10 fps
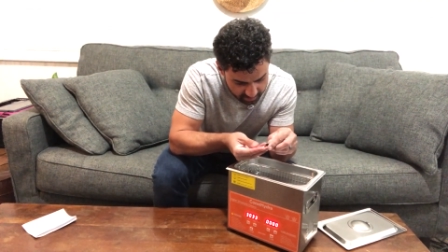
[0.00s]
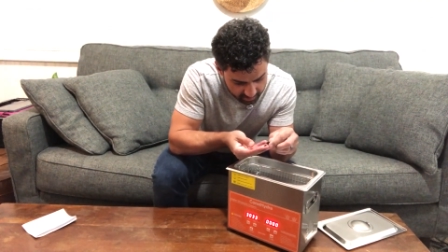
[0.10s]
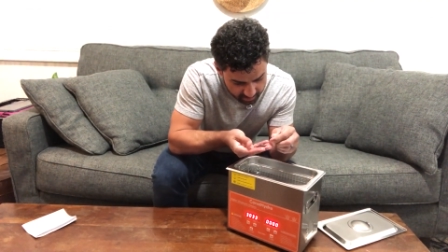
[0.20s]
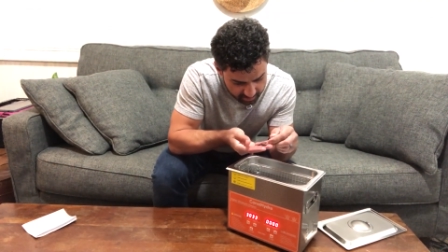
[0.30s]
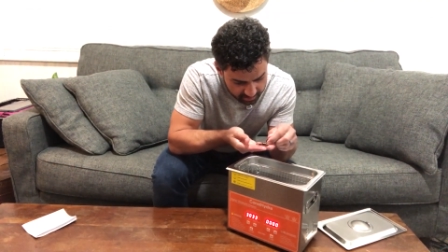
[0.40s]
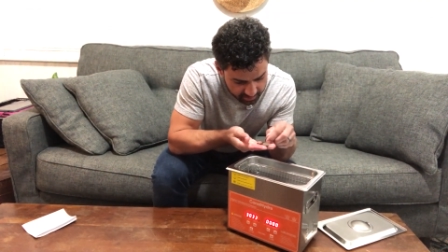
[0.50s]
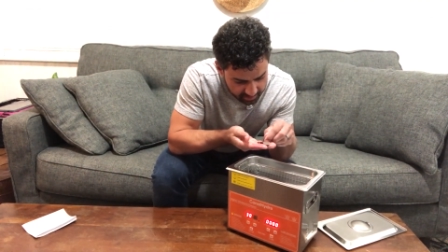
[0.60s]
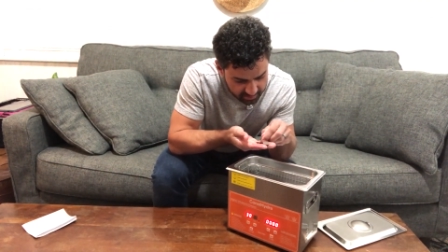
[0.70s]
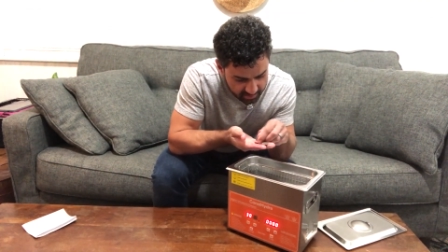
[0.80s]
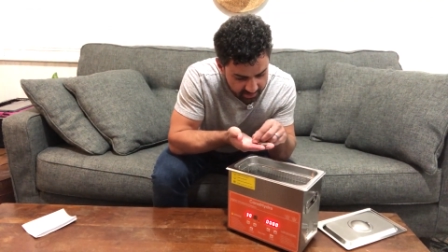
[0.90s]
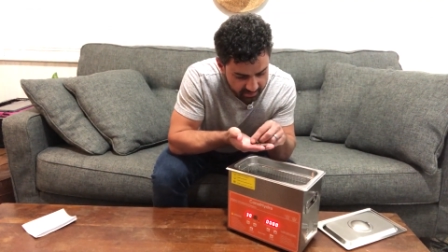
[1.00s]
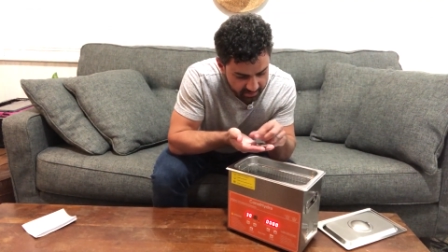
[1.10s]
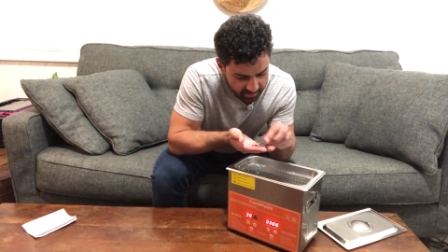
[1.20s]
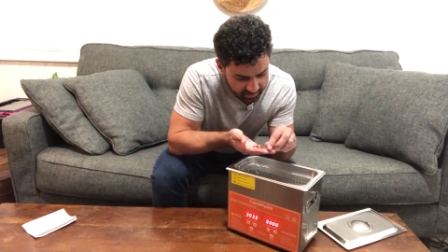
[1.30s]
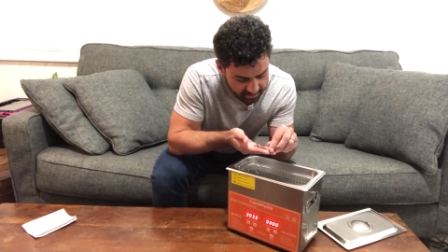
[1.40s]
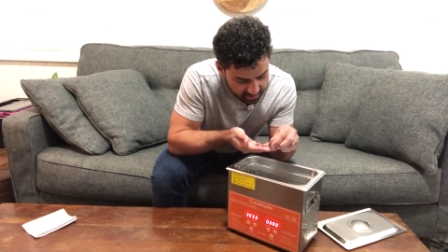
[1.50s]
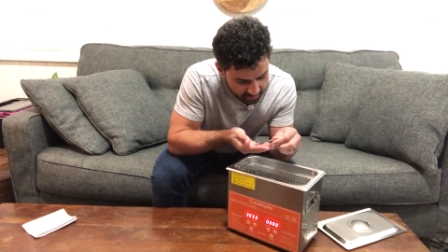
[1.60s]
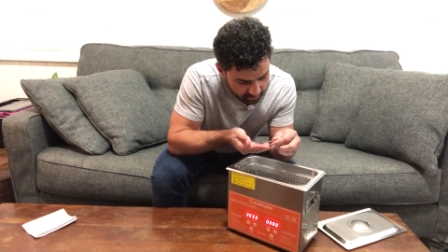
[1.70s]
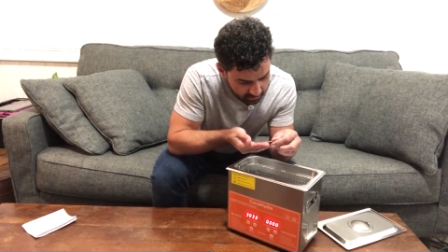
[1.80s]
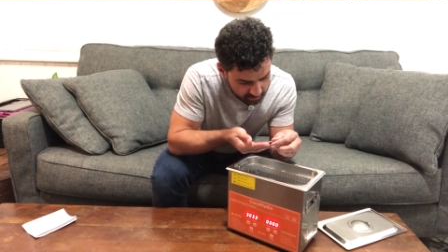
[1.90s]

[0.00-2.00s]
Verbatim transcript: a look at these. This nickel,